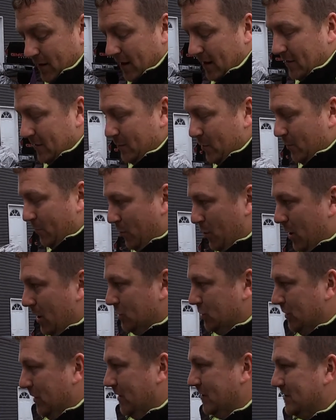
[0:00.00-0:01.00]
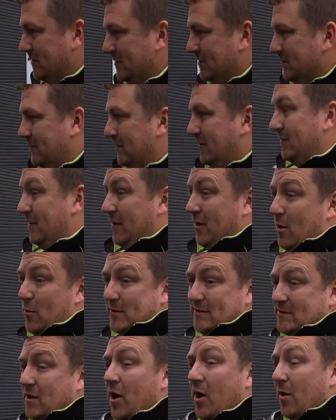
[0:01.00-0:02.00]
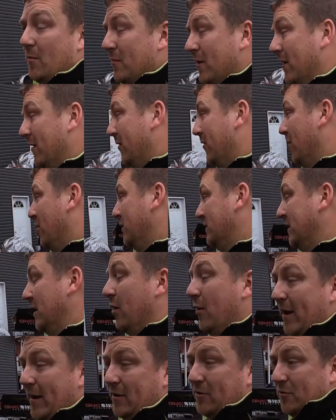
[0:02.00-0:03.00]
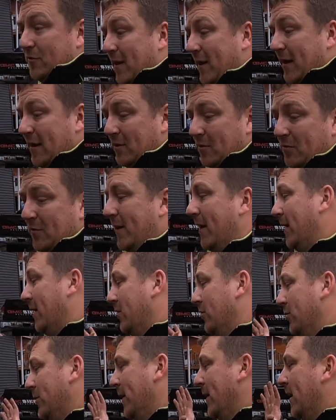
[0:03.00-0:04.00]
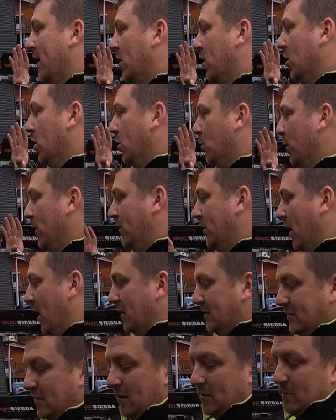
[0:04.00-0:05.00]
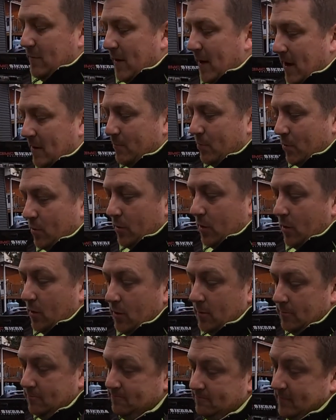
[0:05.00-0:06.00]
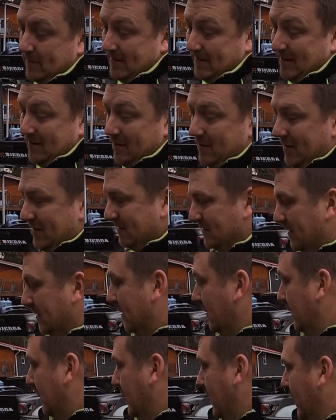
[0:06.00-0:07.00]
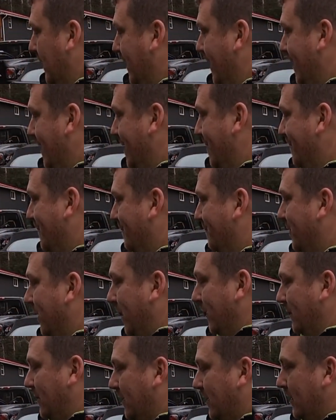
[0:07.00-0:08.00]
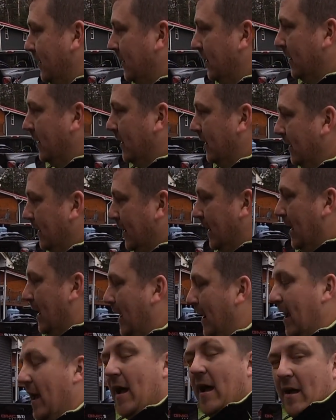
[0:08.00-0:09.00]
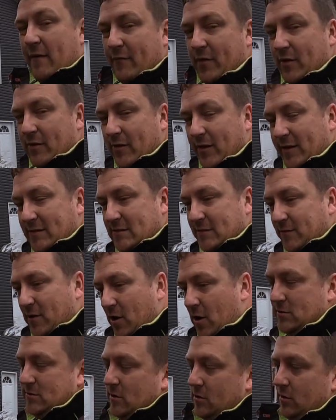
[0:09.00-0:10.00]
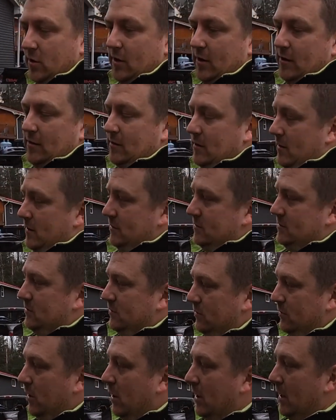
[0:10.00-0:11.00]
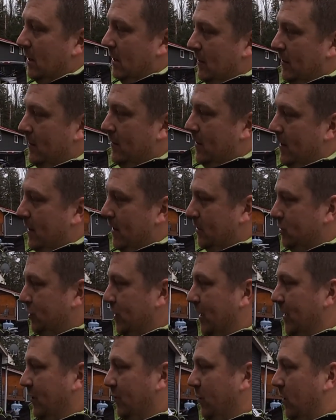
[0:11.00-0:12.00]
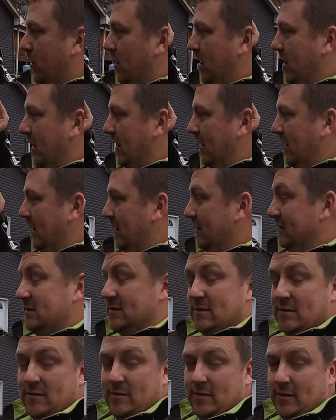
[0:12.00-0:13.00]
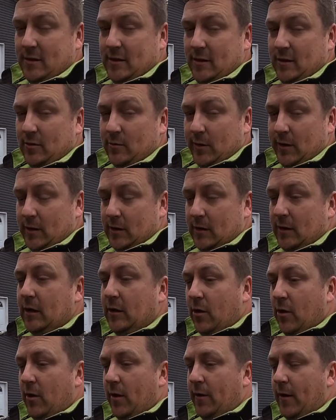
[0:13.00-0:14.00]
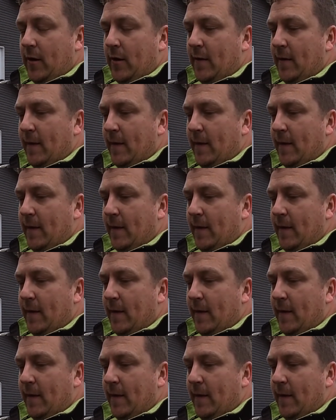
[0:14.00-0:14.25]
anything about projects, they always come, and you're always like, oh, I can do that, I can do that, I can do that. We toss it on the back burner. Here it is. But I have a list of cars that are going to get done. So January is the green neon